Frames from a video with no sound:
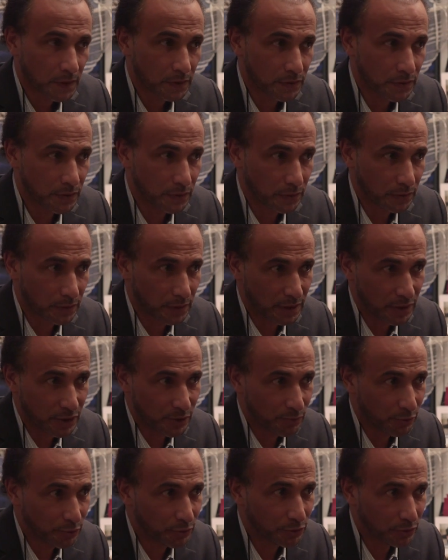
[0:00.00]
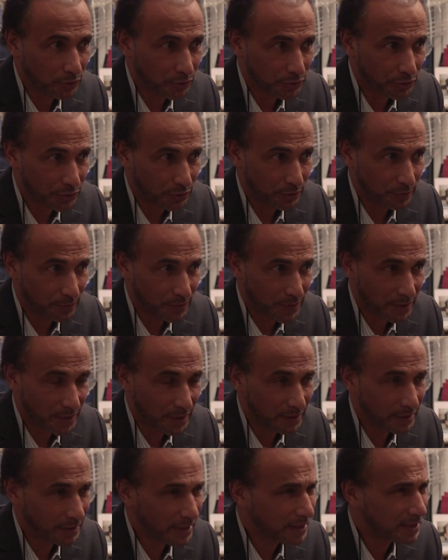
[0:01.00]
So in spiritual terms,
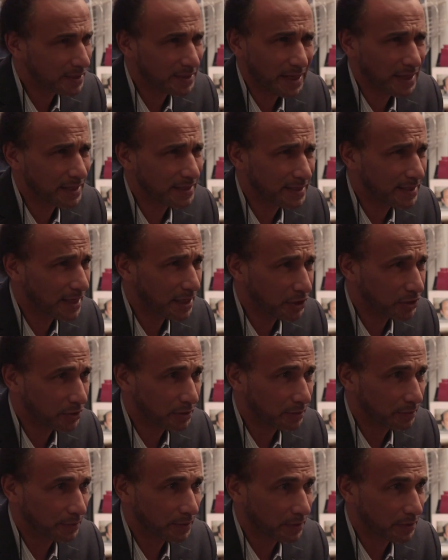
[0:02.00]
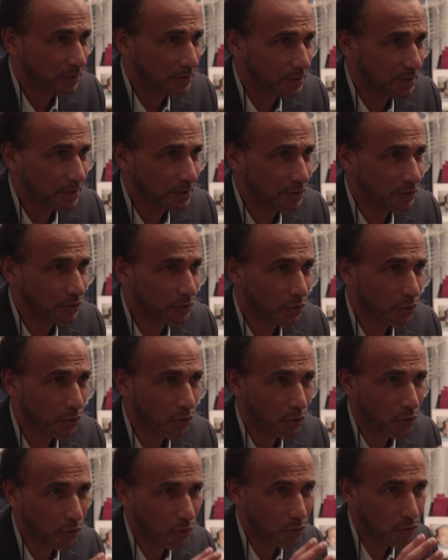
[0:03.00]
that's essential because it's the
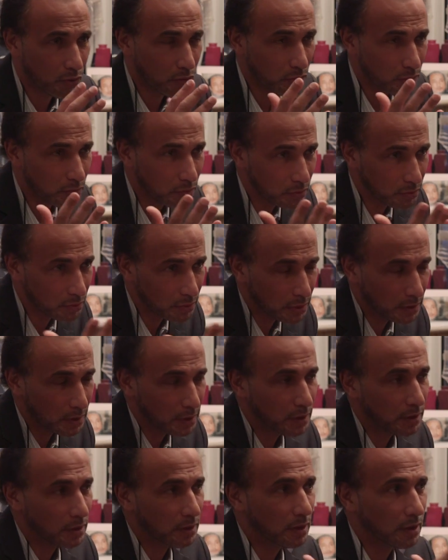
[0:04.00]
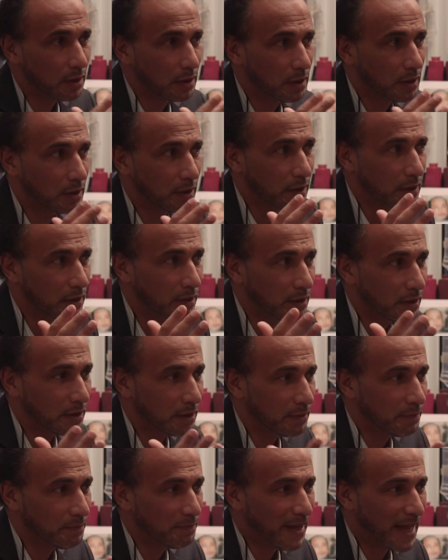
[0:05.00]
whole
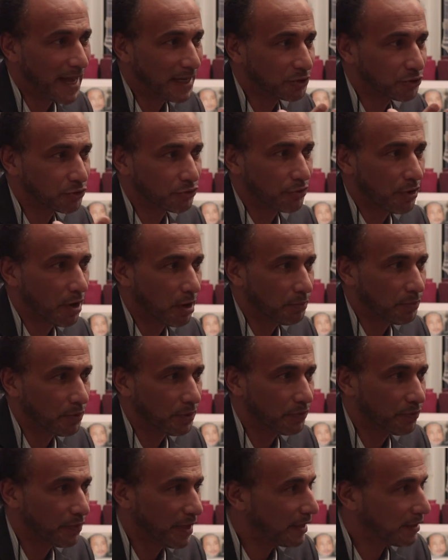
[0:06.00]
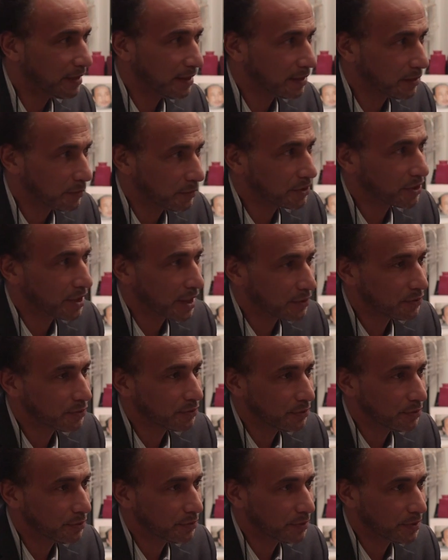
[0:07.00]
backdrop of anything which has
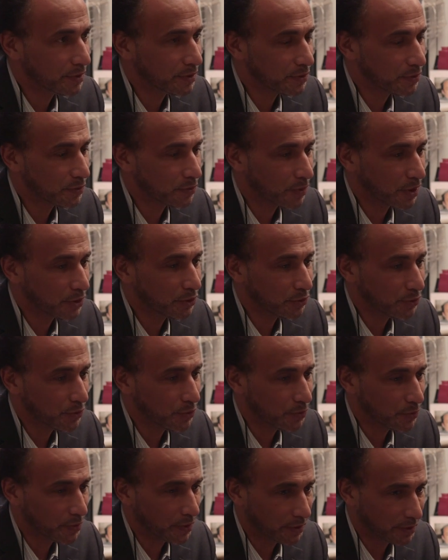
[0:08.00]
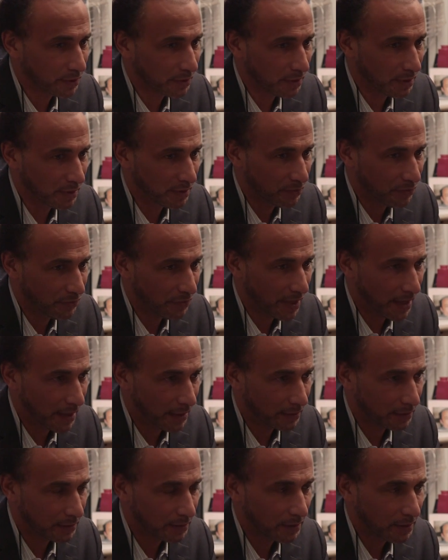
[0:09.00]
to do with what do you want in
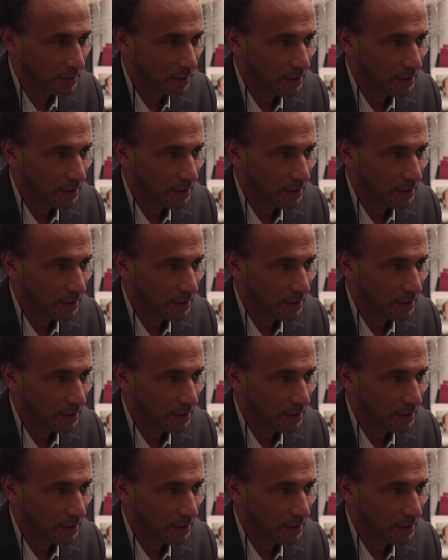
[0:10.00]
fact.